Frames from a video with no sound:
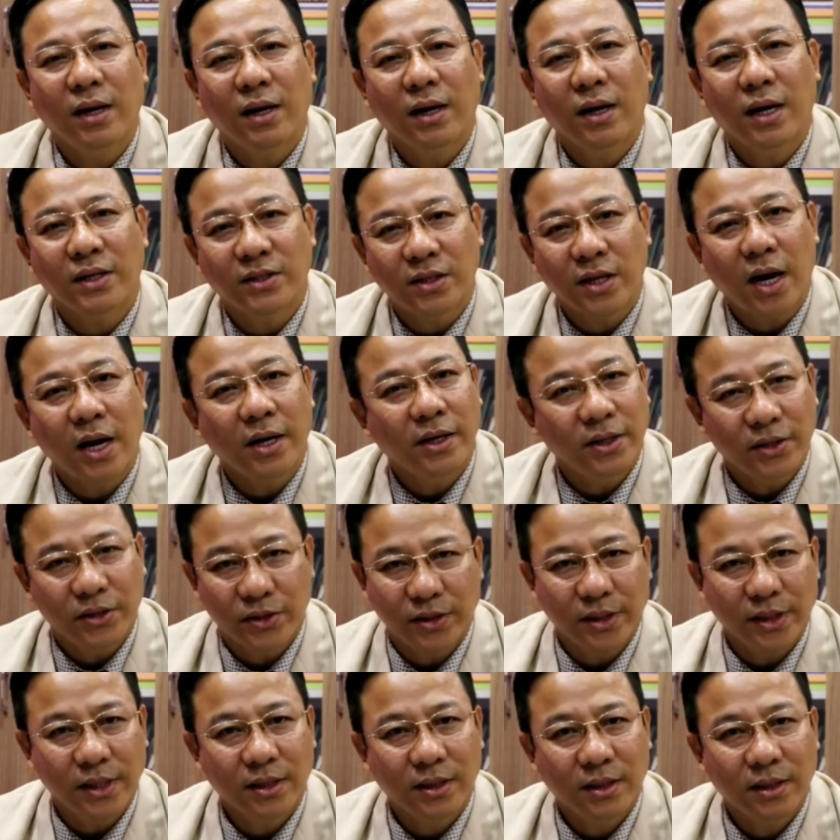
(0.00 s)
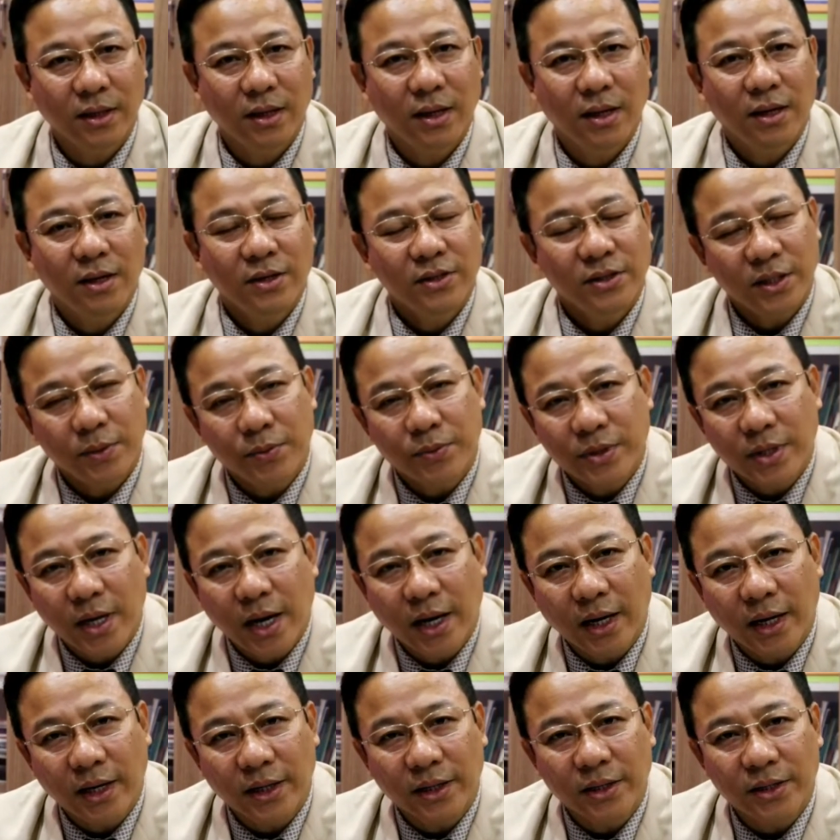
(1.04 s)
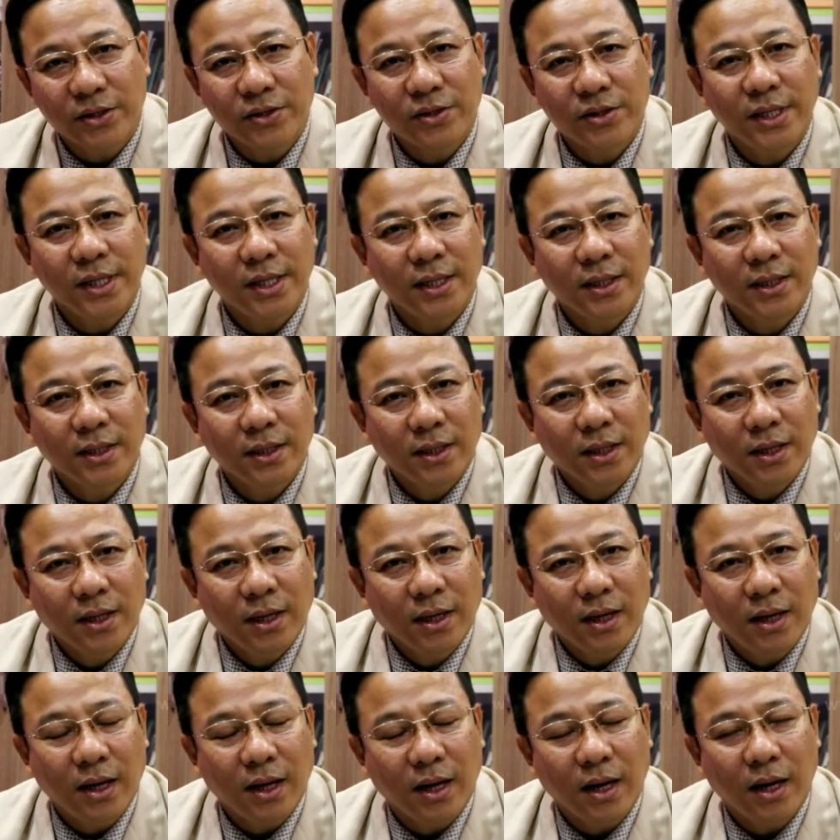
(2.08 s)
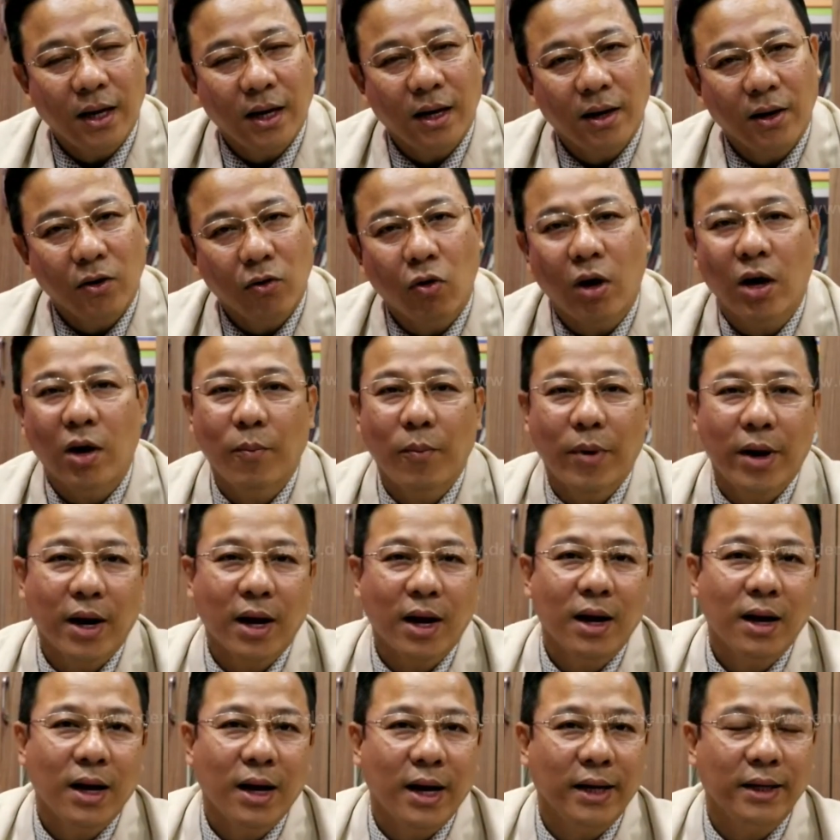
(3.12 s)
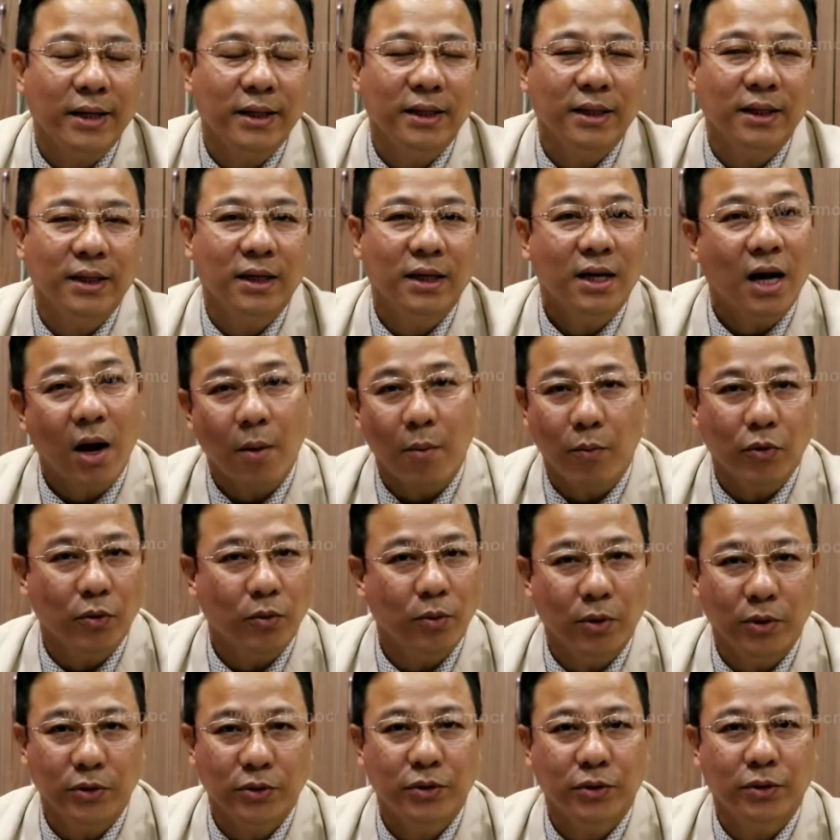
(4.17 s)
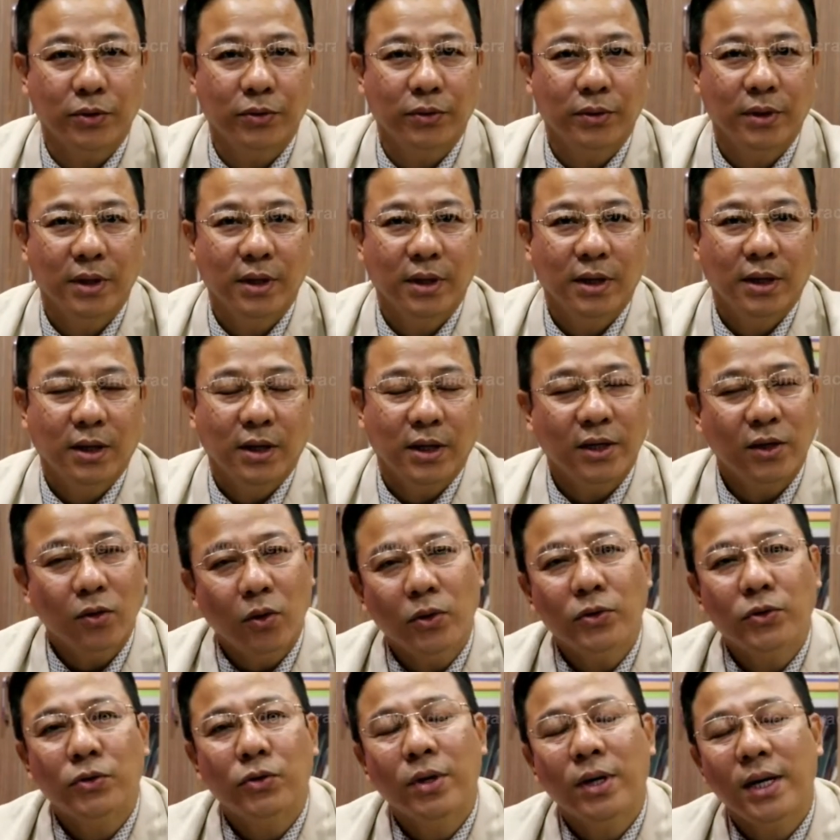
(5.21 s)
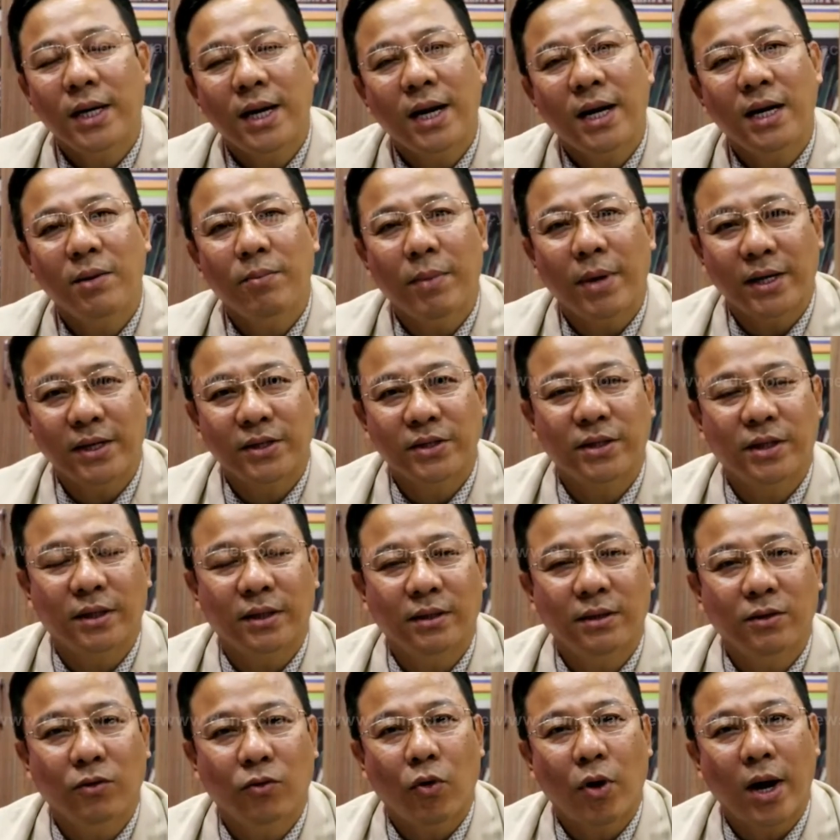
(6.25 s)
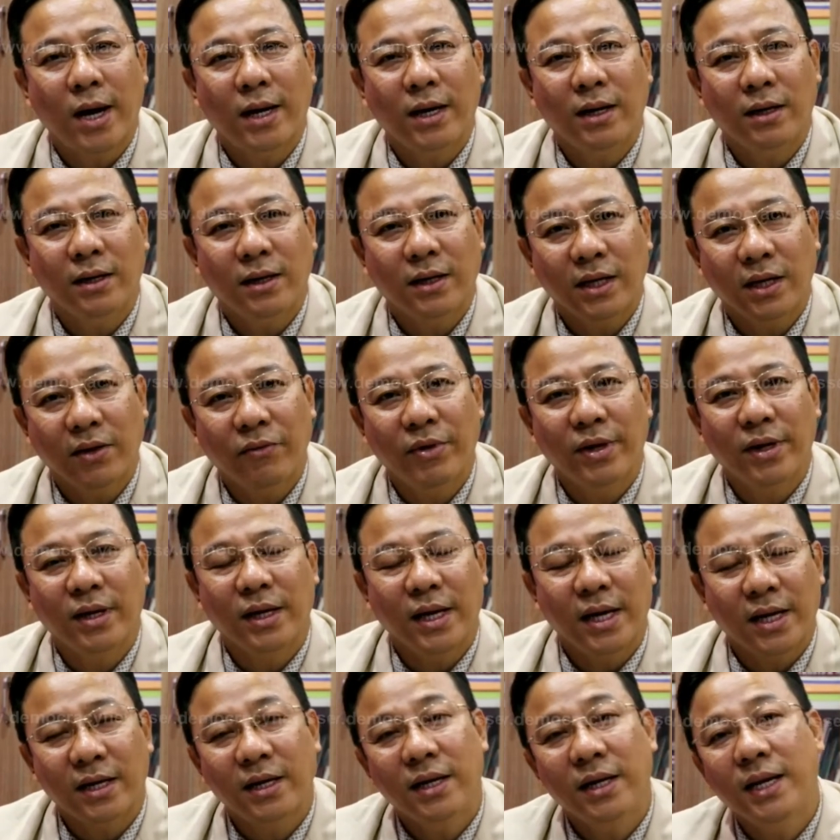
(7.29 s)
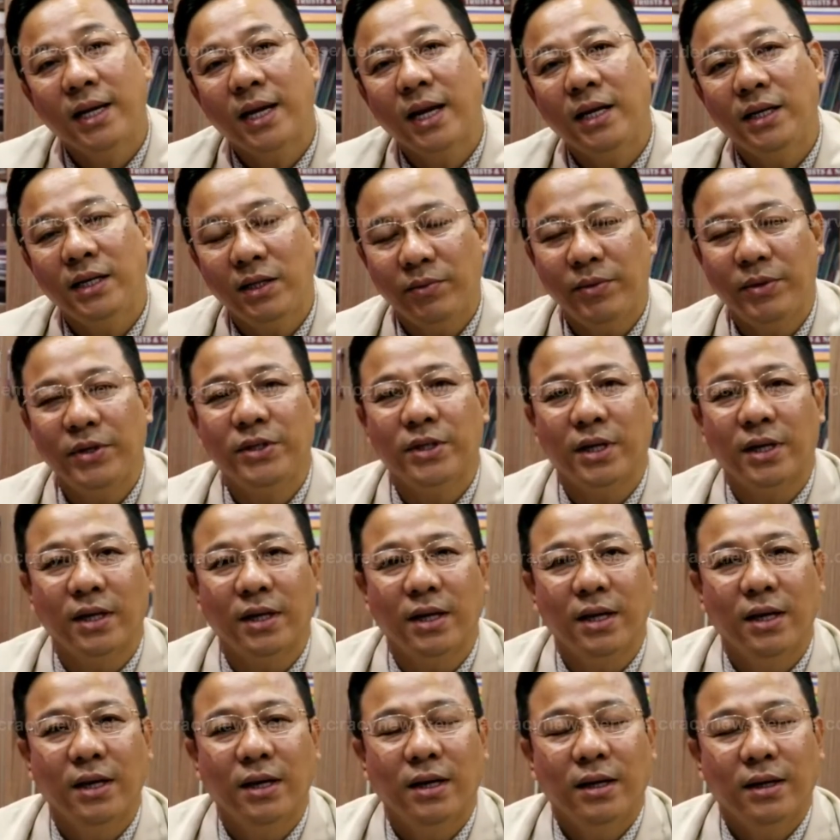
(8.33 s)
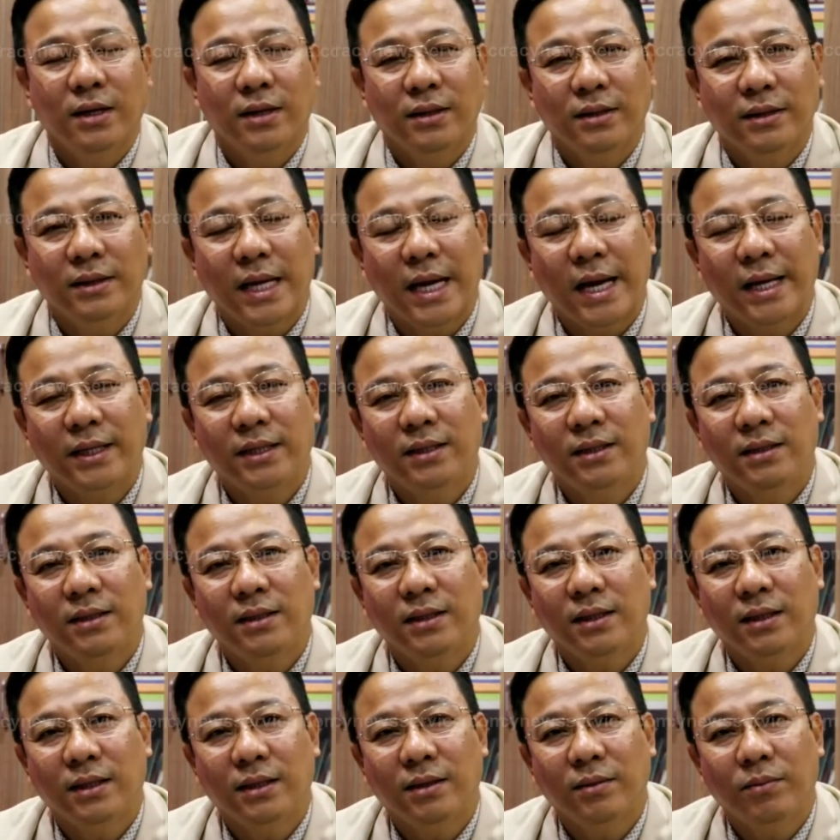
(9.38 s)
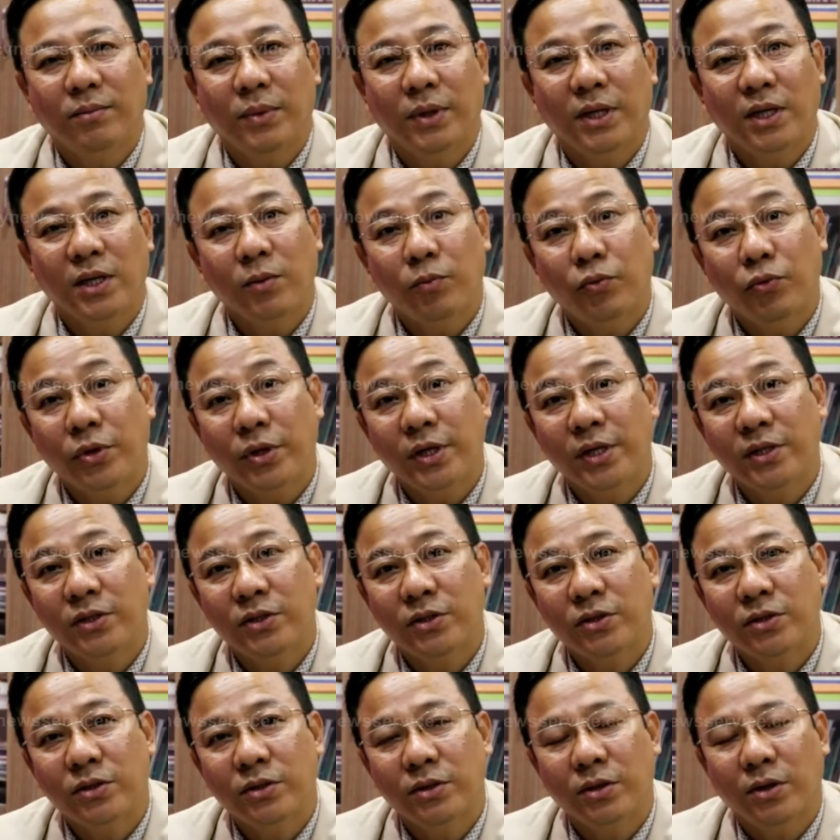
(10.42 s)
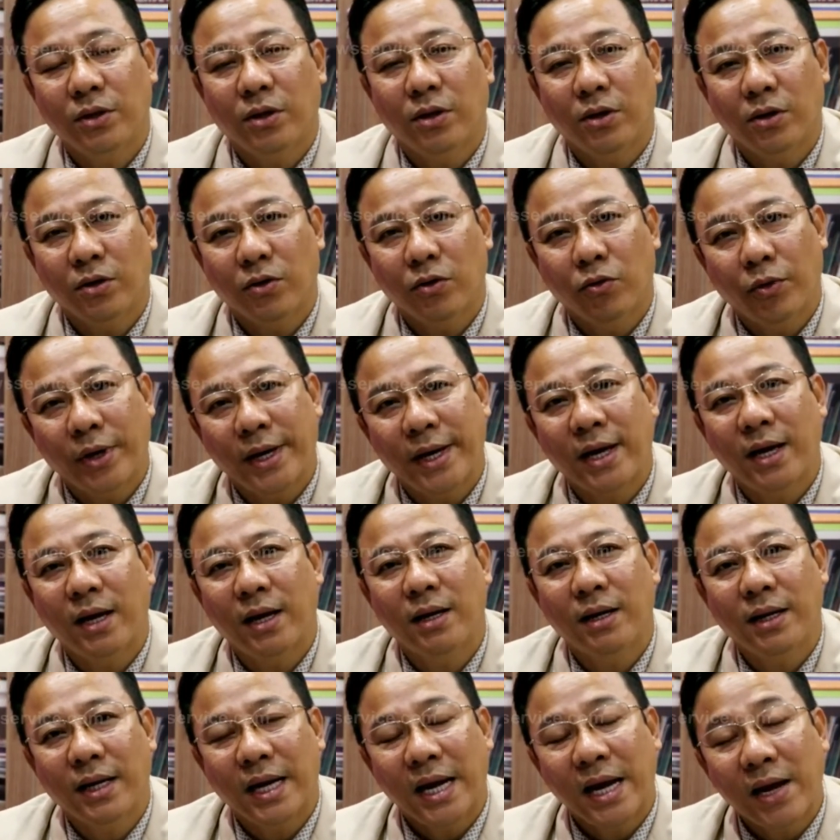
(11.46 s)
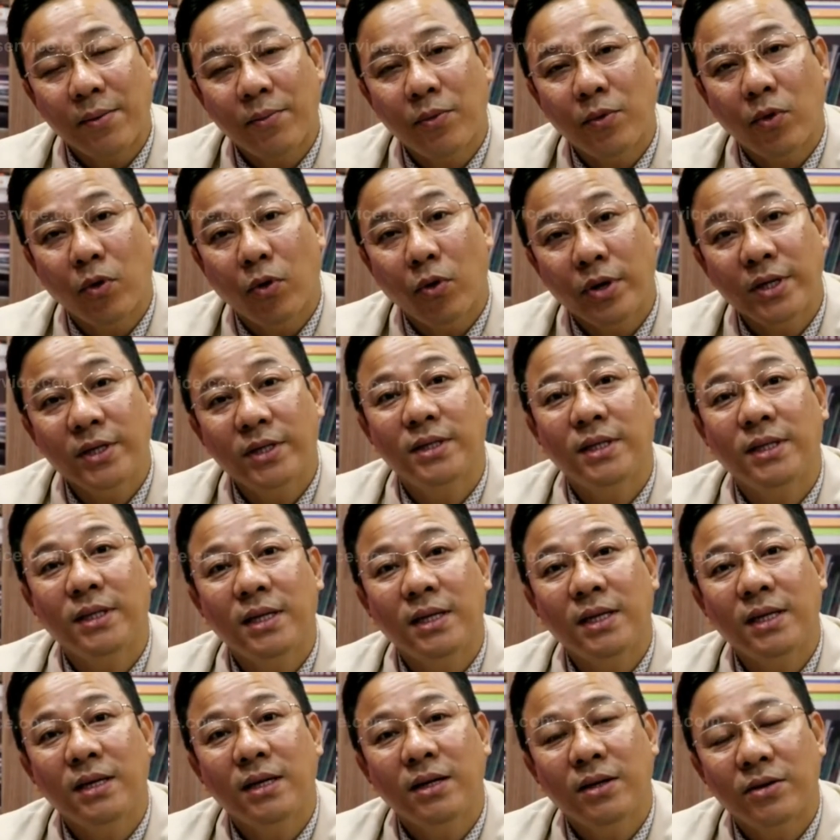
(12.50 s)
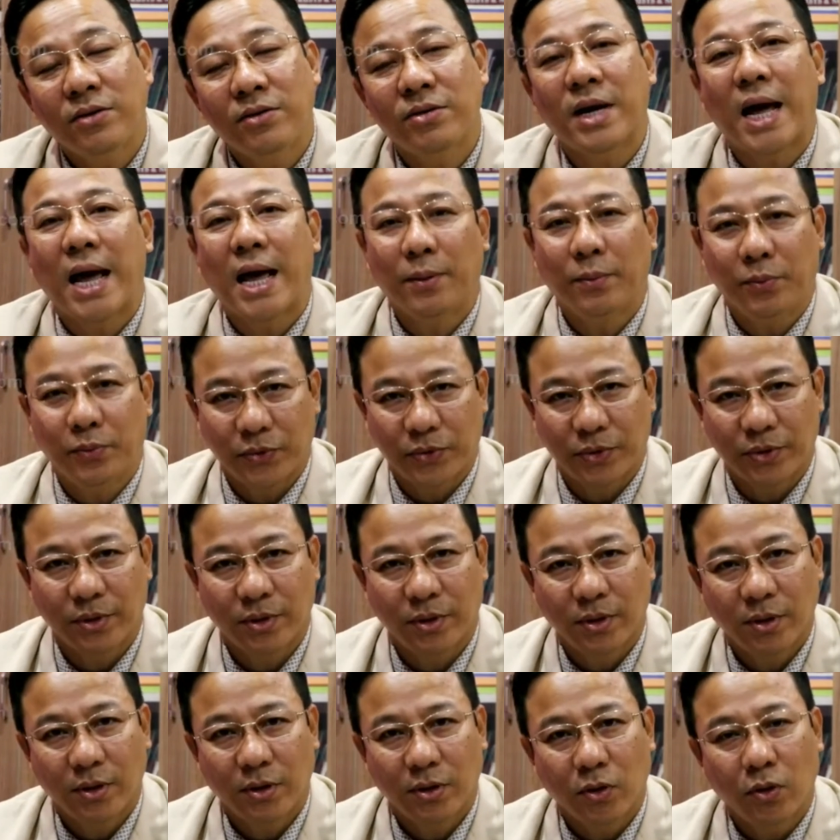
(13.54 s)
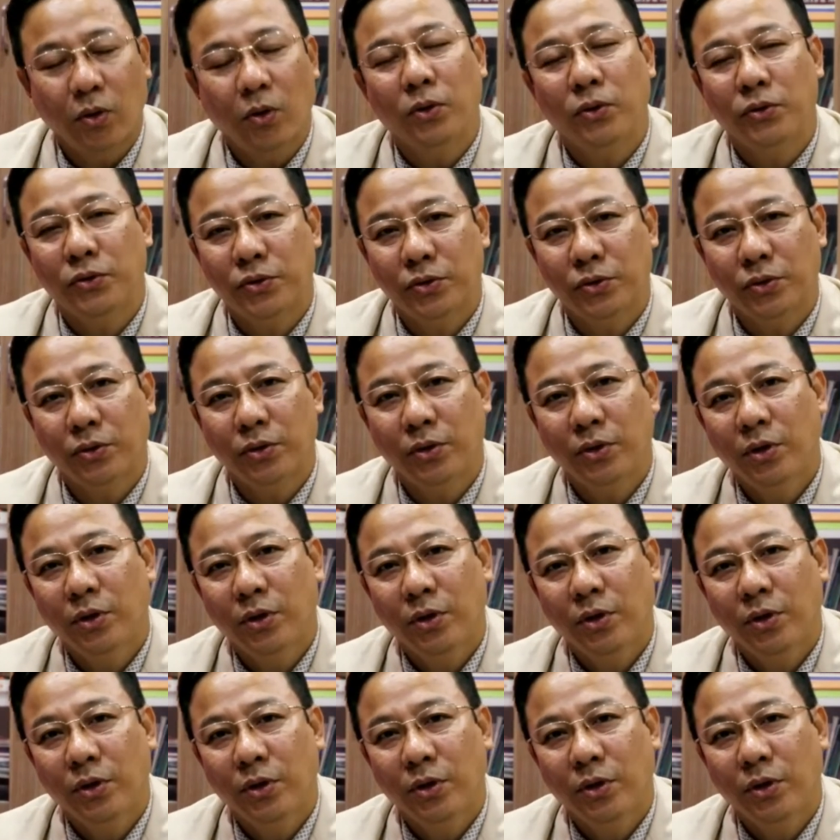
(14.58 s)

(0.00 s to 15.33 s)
Kachar district, Sipsagar district, Gwalpara and Kamrup also. He also clearly mentioned while giving ethnical division that Manipuris have origin tribes also.